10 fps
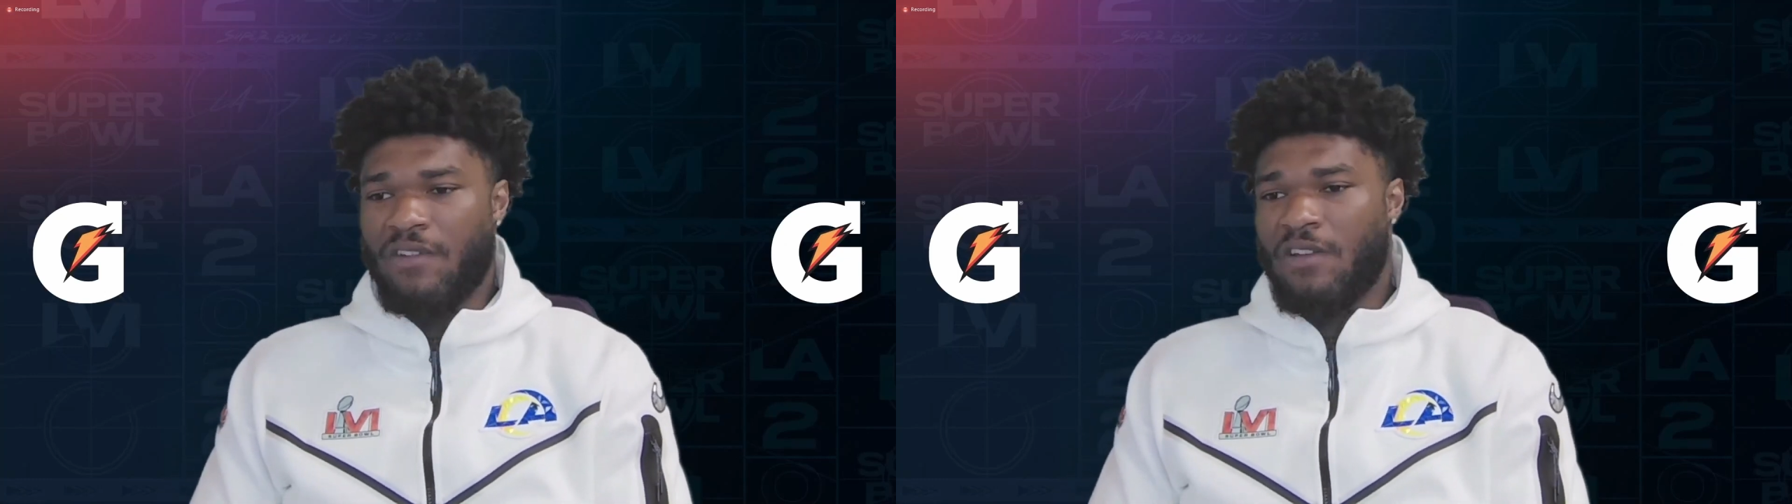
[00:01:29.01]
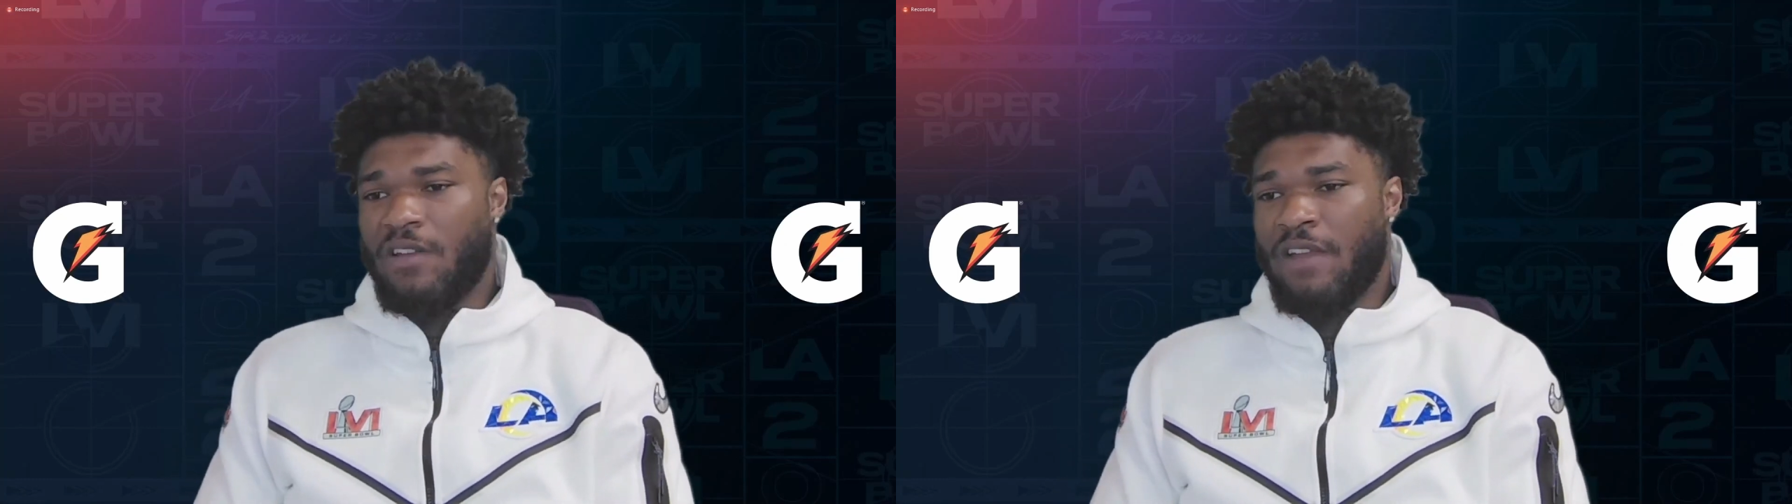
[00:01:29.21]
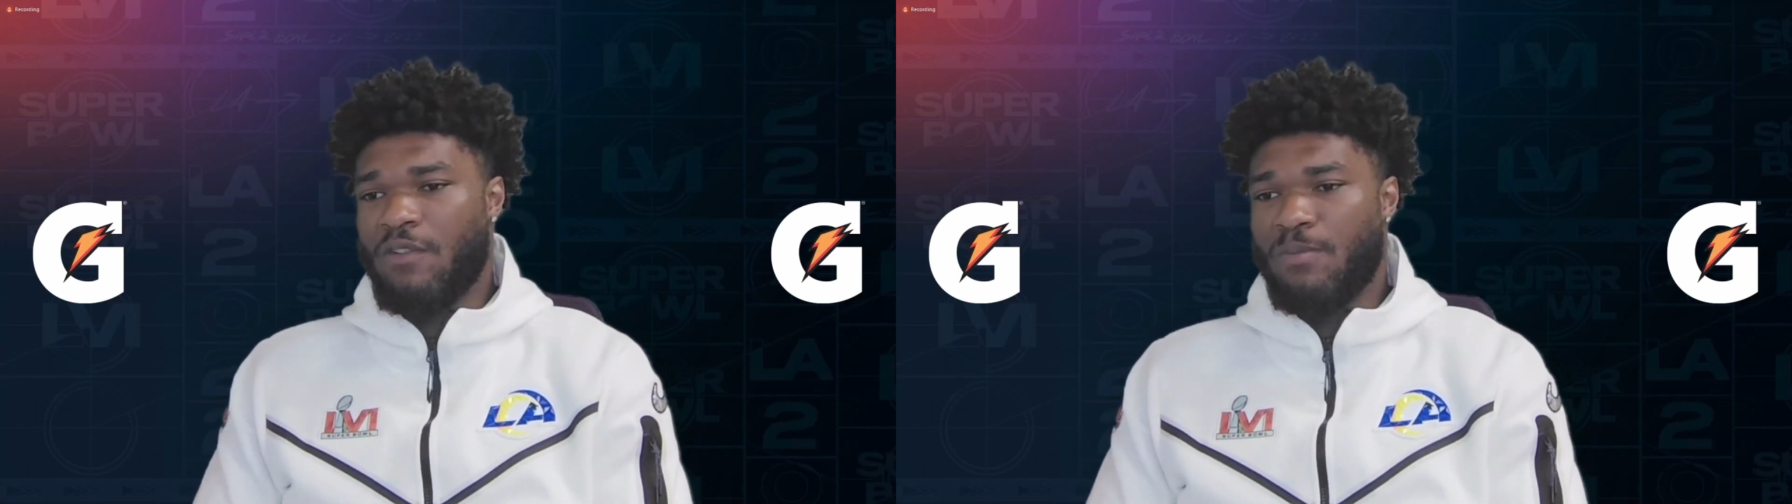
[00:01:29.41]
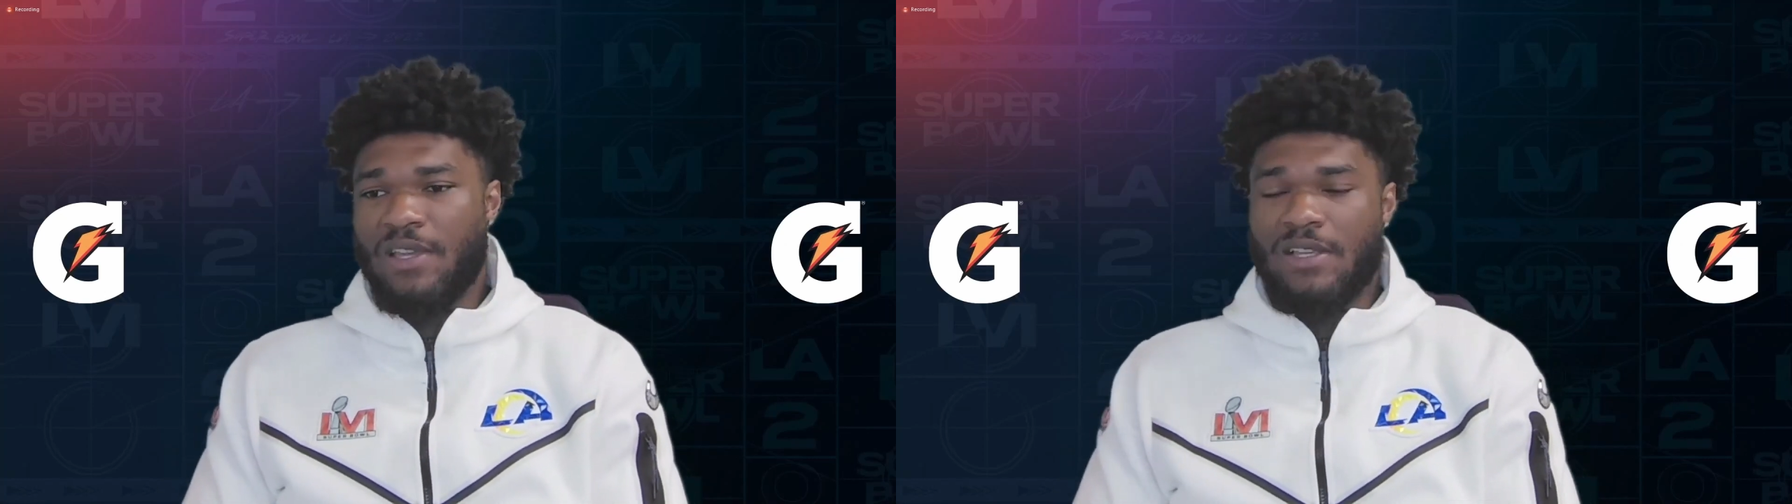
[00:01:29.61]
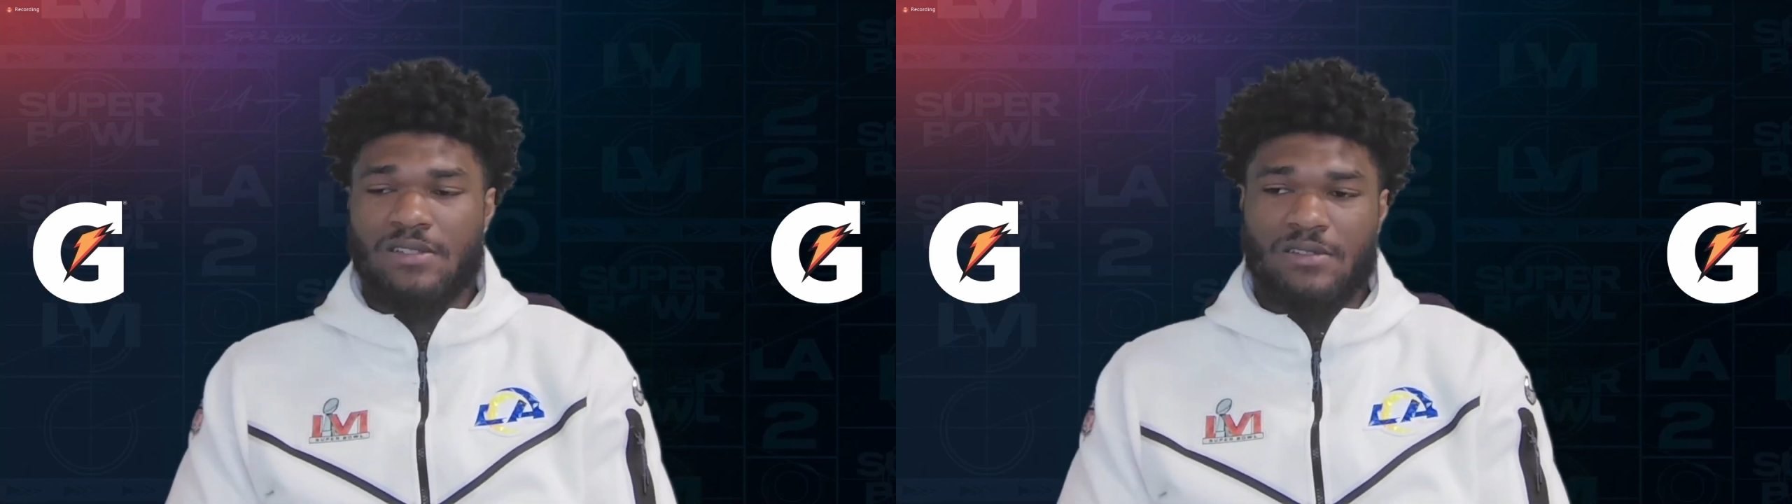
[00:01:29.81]
every
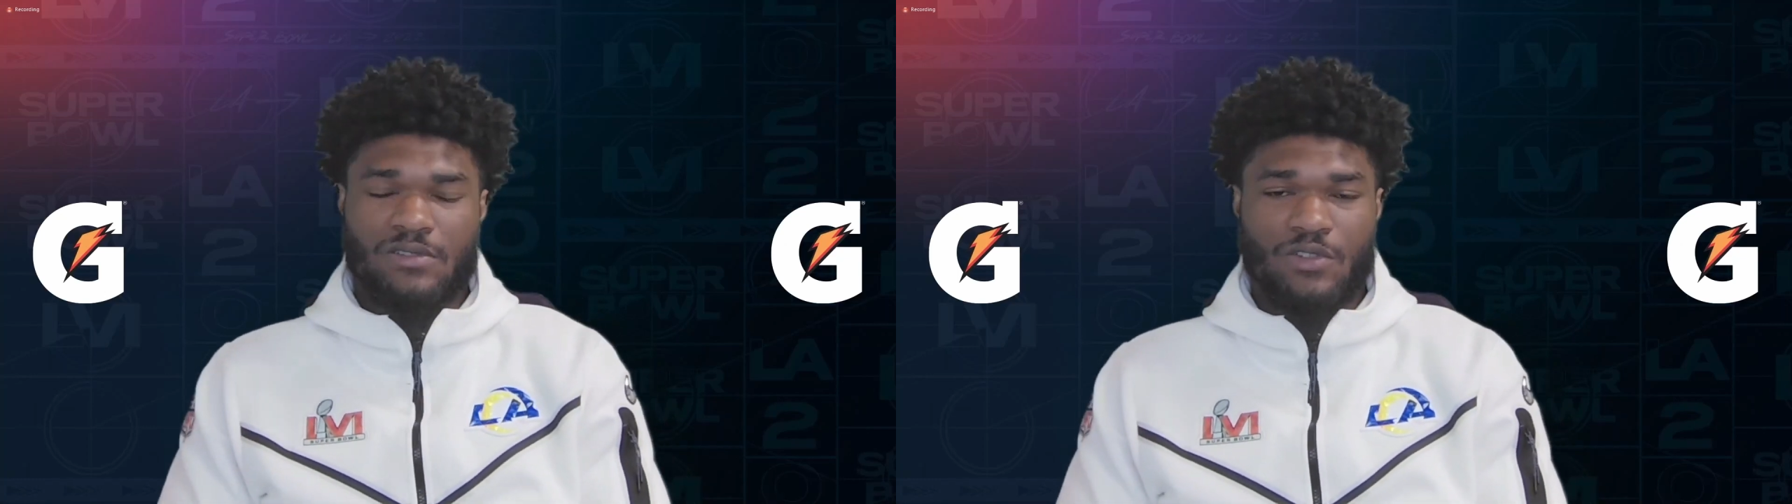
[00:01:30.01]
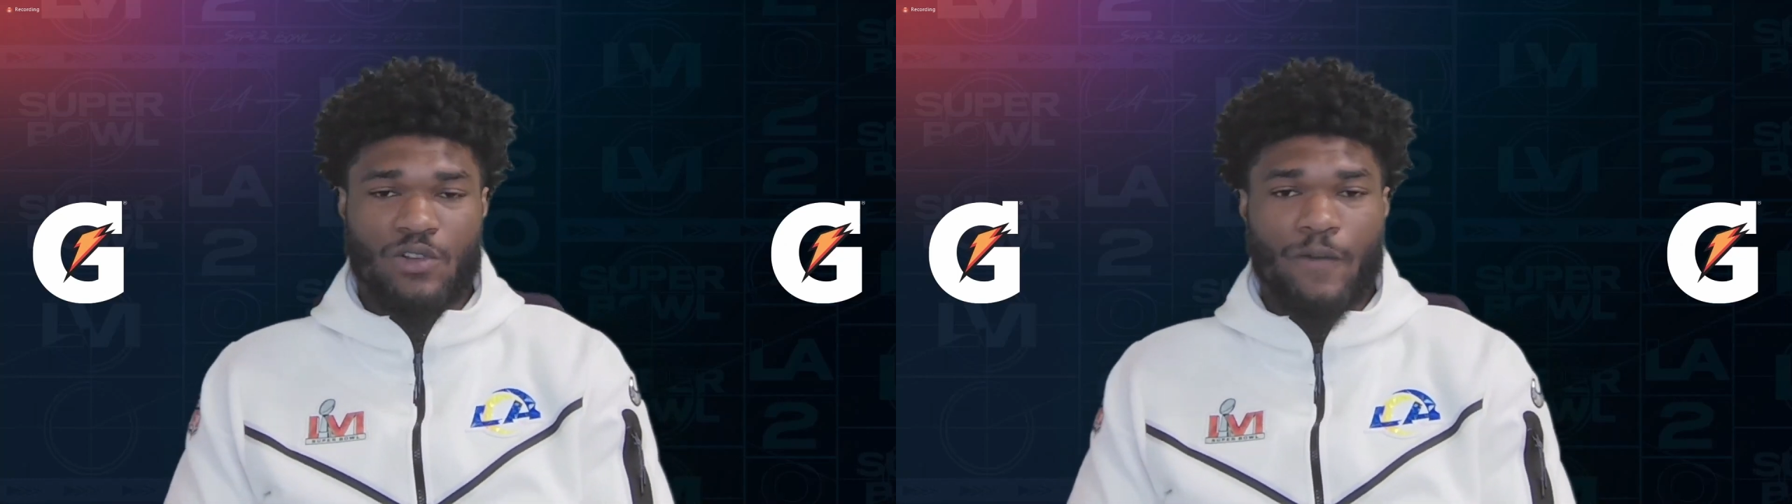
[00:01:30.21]
piece, you know.